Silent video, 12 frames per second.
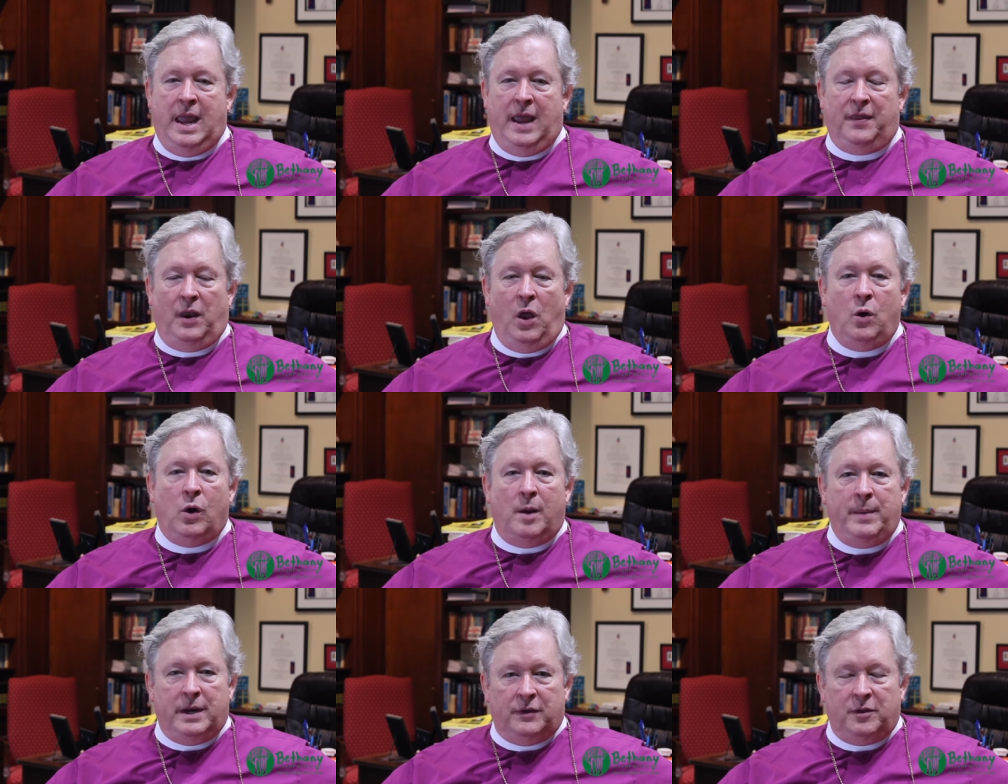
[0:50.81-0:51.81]
And the longer
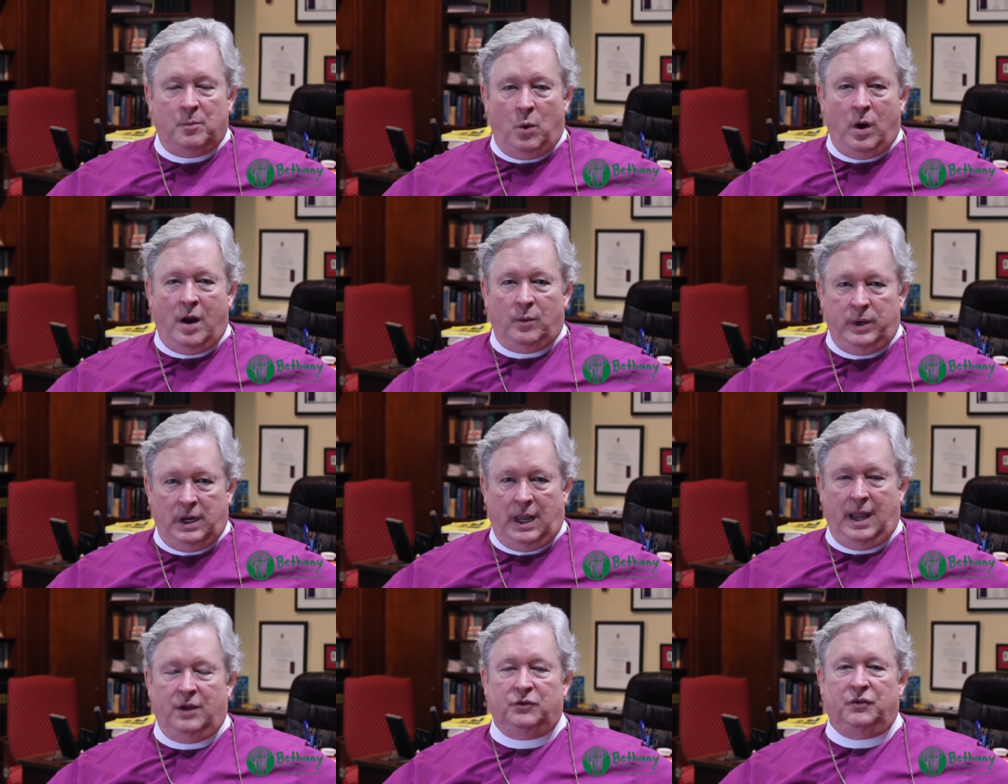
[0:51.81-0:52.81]
I'm in it, the more I
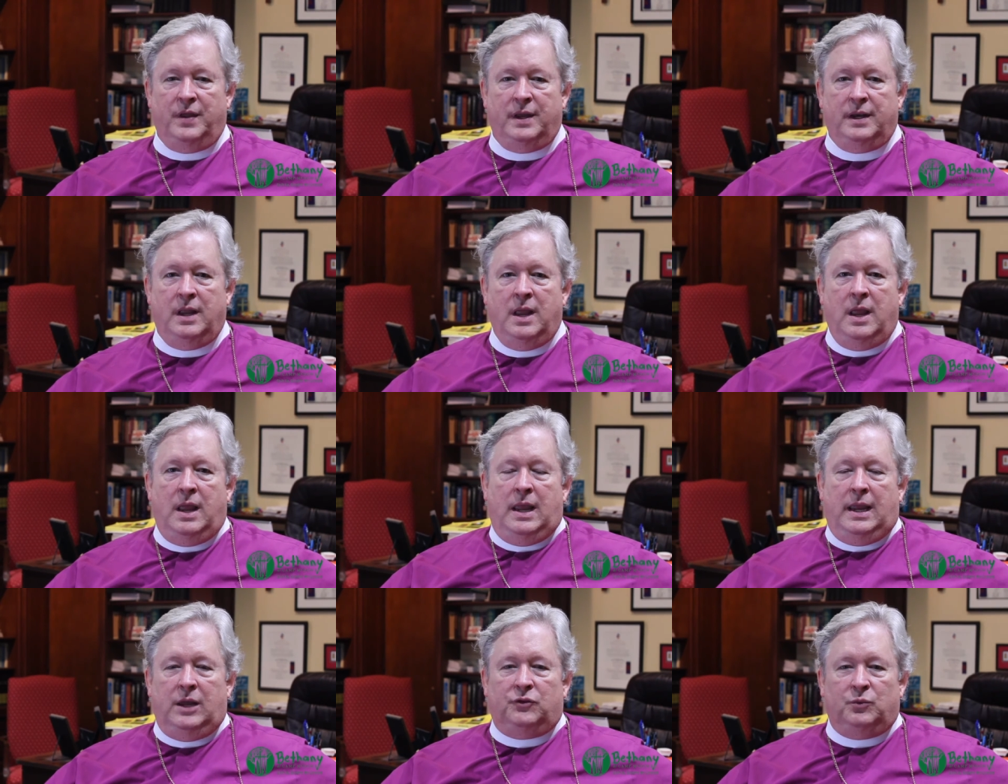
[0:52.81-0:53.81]
realize that
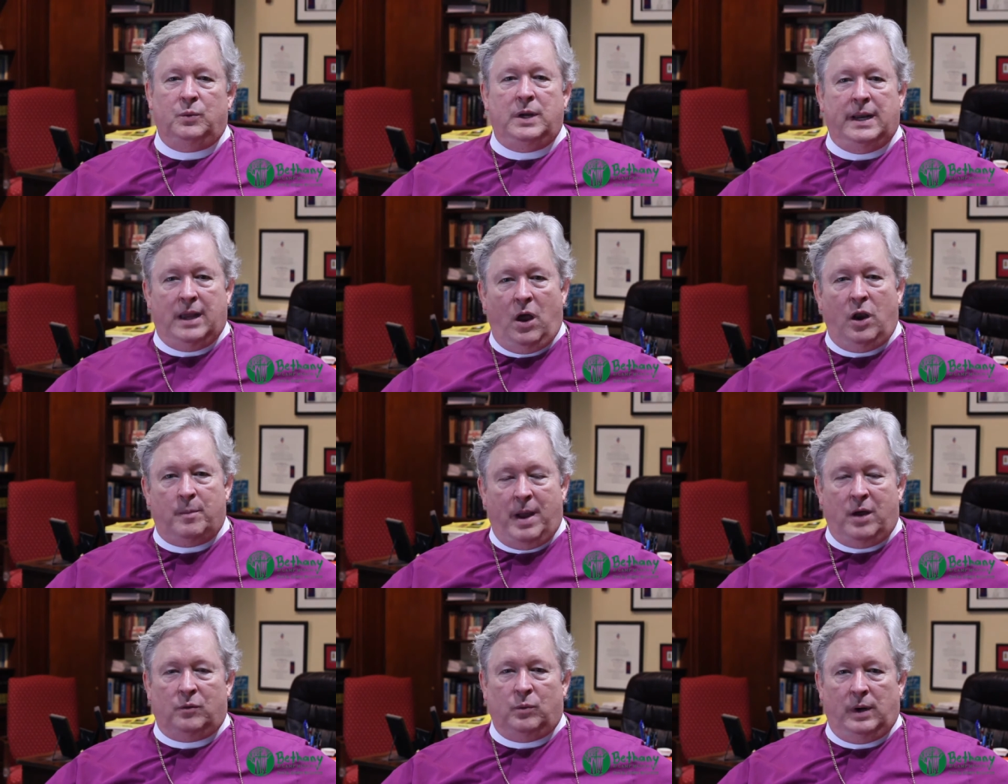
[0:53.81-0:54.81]
it's really all
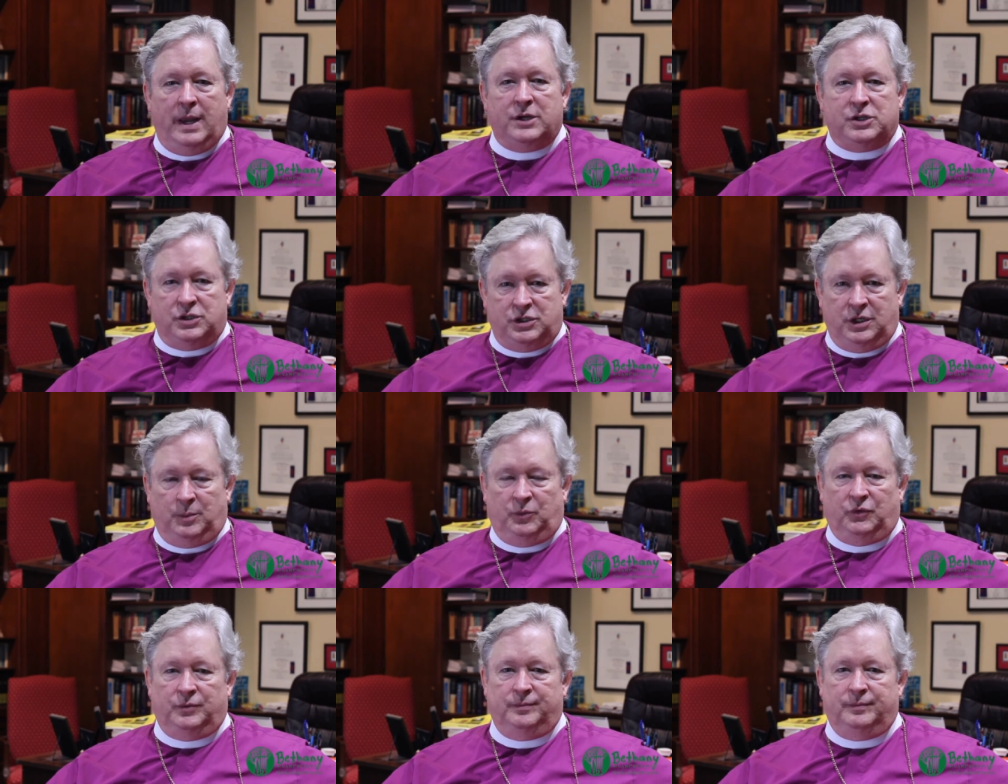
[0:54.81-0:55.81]
about
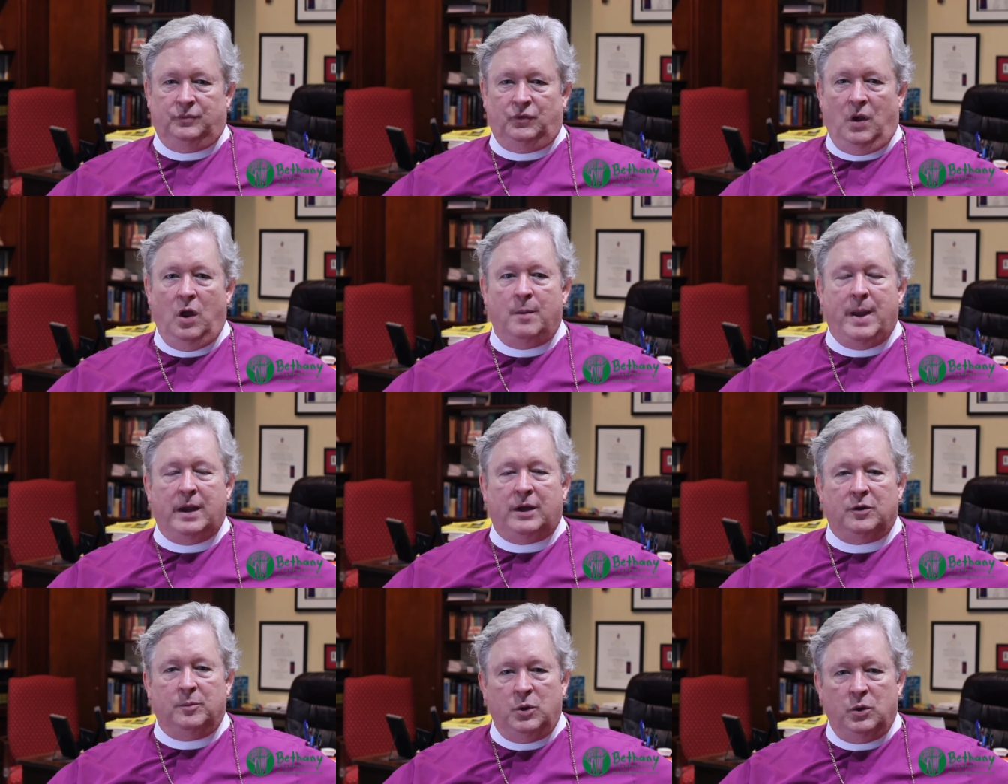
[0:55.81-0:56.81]
relationships. It's all about
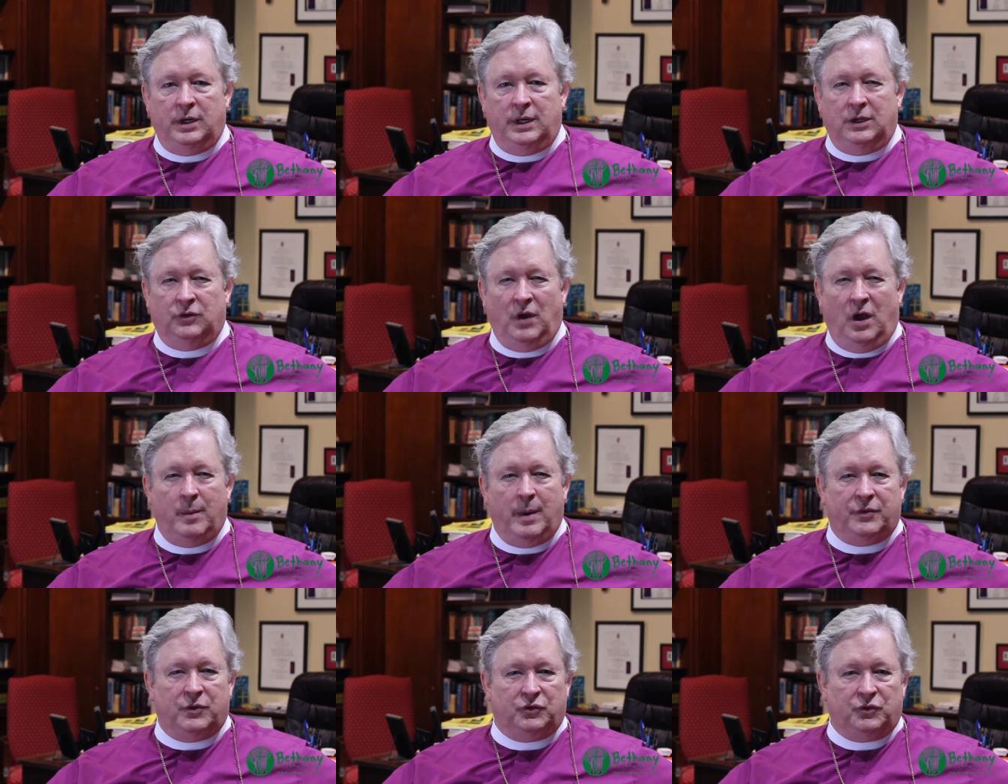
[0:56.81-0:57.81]
community. It's all
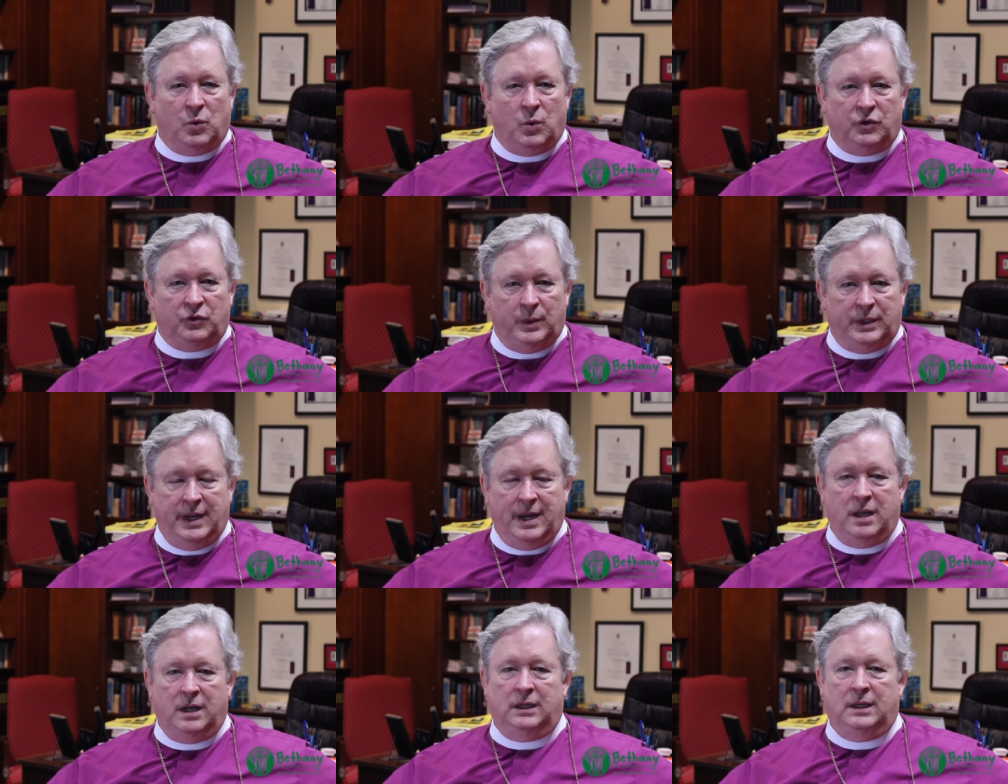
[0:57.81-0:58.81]
about the stories we
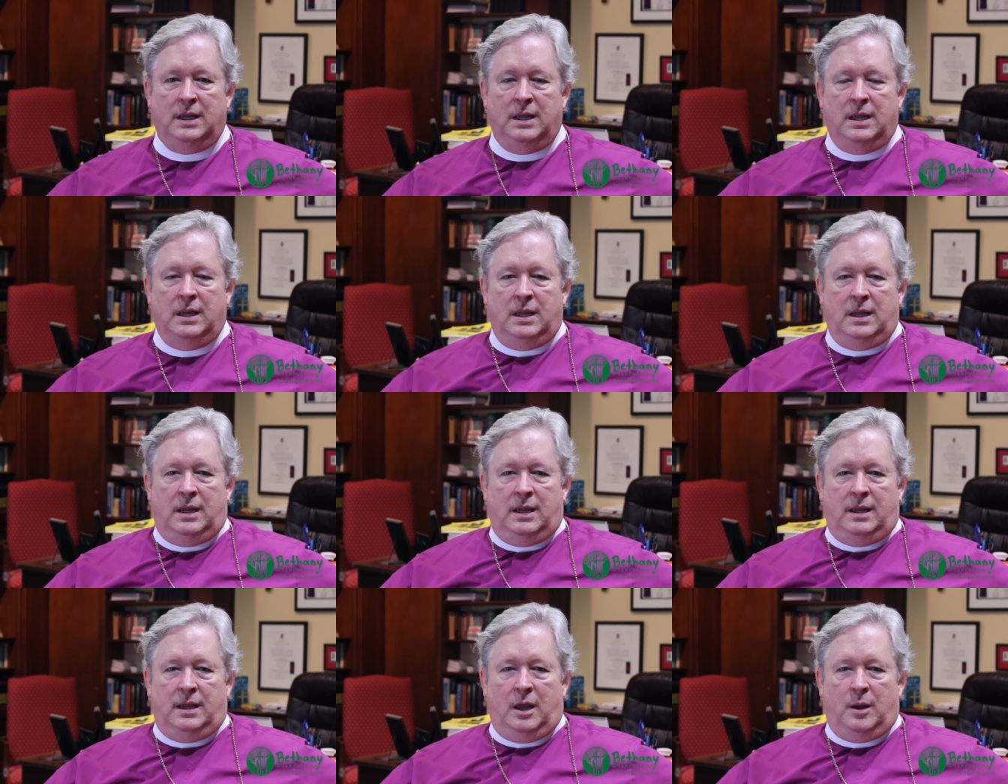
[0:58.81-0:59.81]
tell.
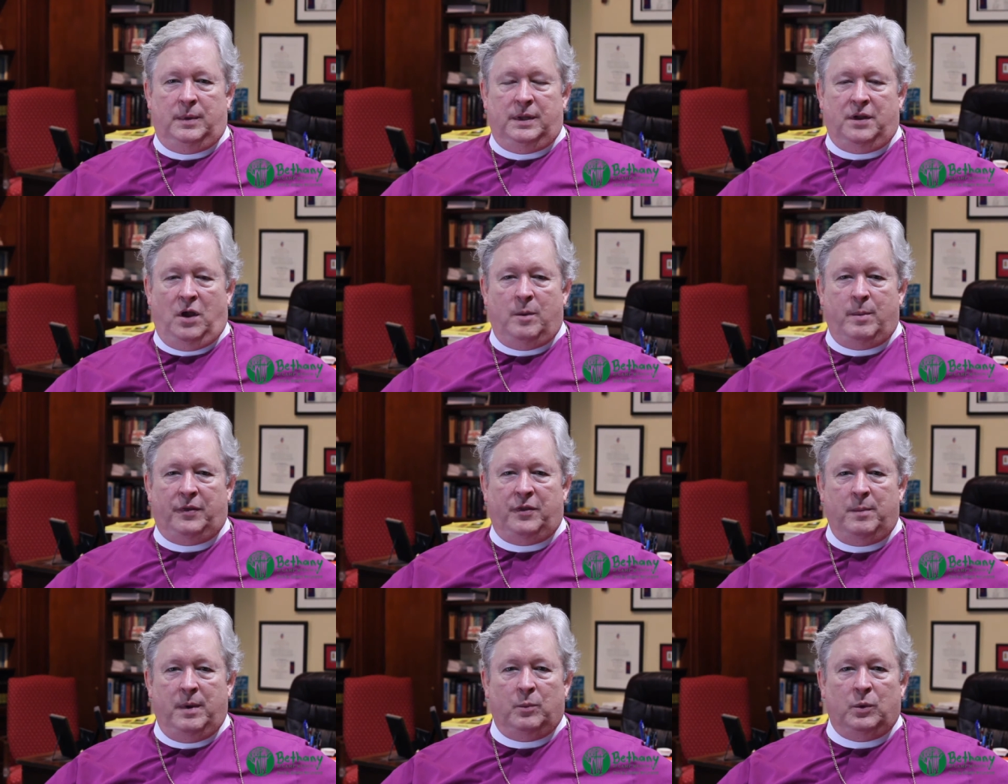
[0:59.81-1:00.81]
Um, it's all about
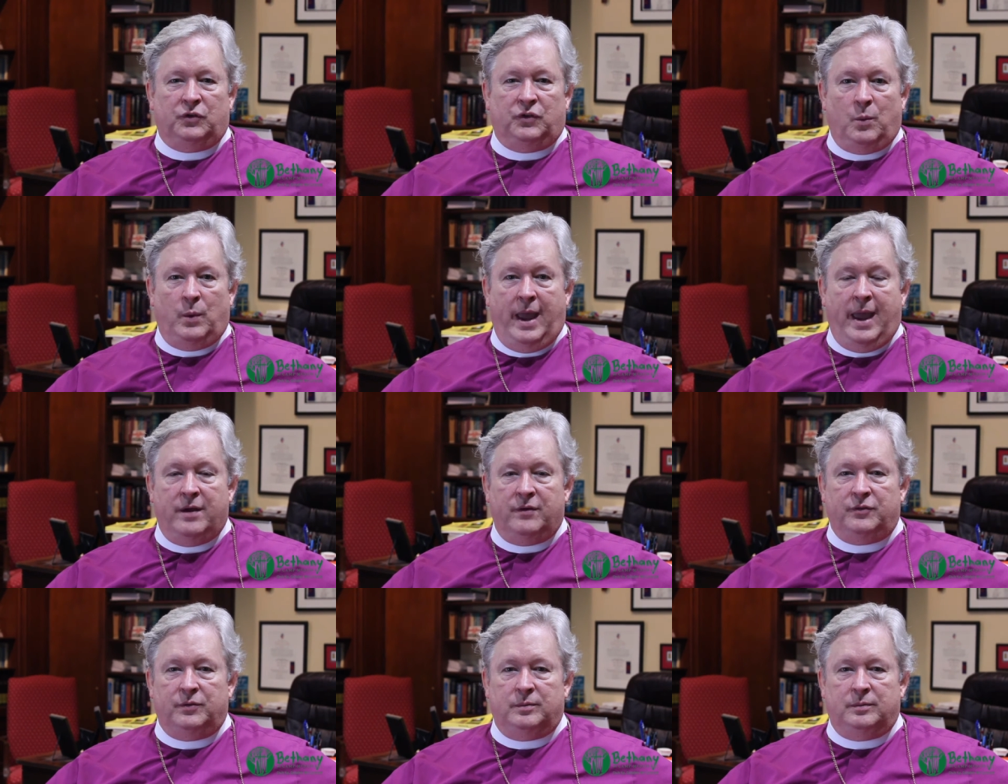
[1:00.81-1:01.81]
the memories that we
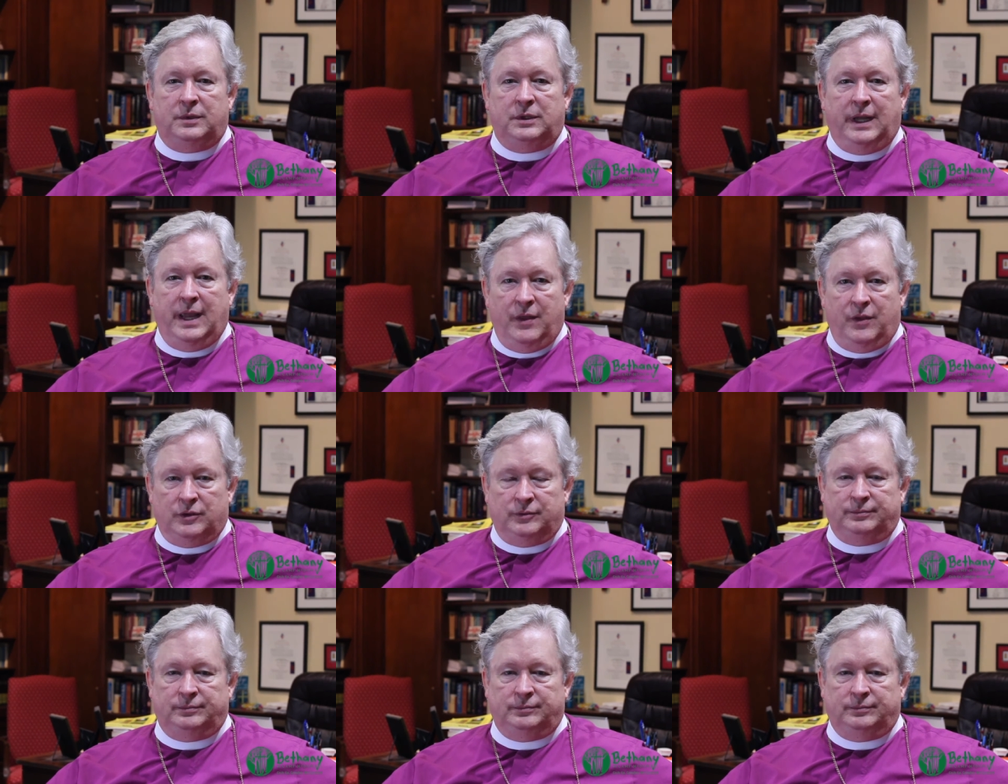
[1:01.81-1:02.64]
have together.